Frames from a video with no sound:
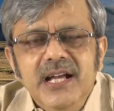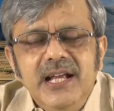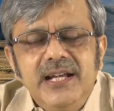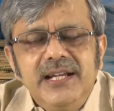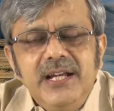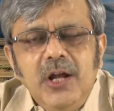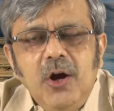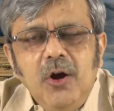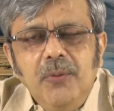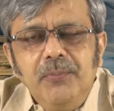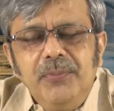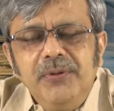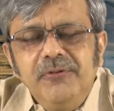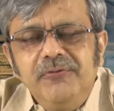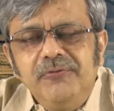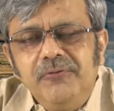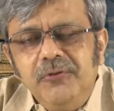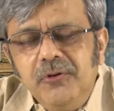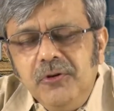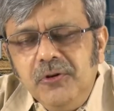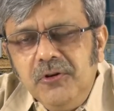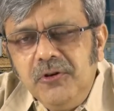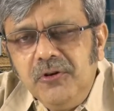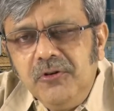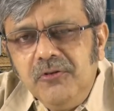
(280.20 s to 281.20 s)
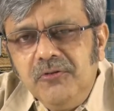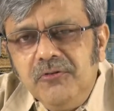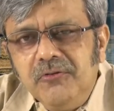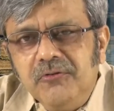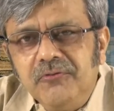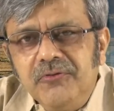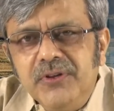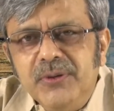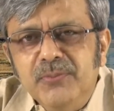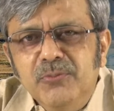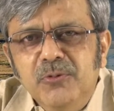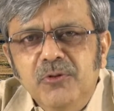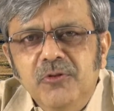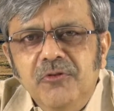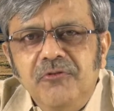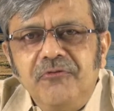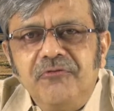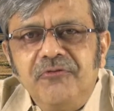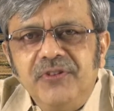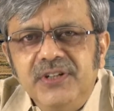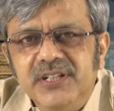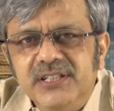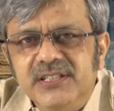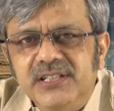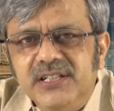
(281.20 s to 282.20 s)
Now before we move
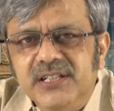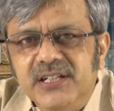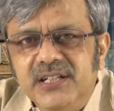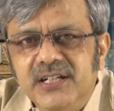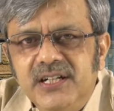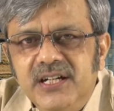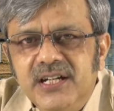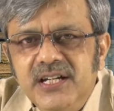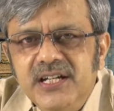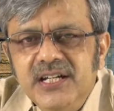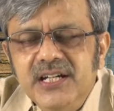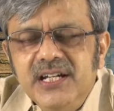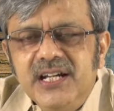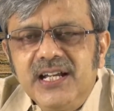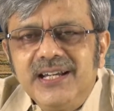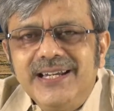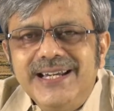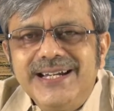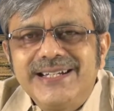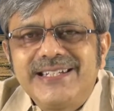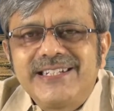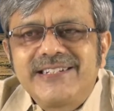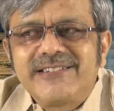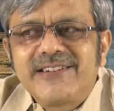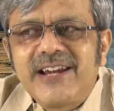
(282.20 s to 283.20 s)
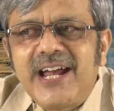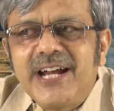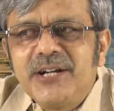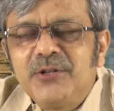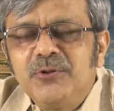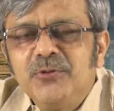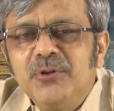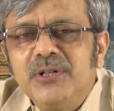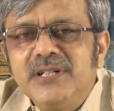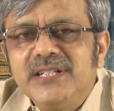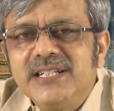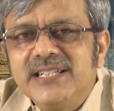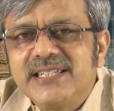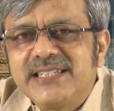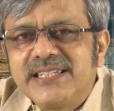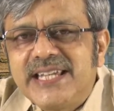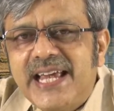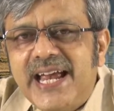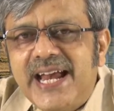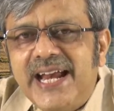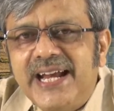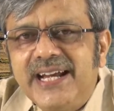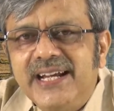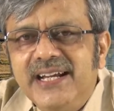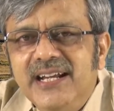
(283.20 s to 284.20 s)
further, let's try to
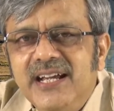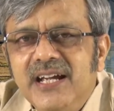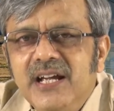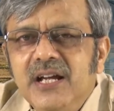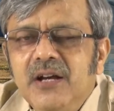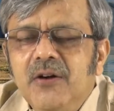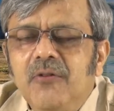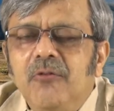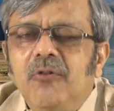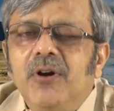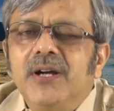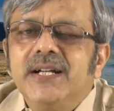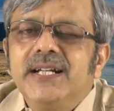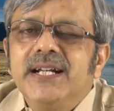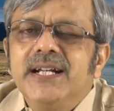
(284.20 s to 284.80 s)
understand what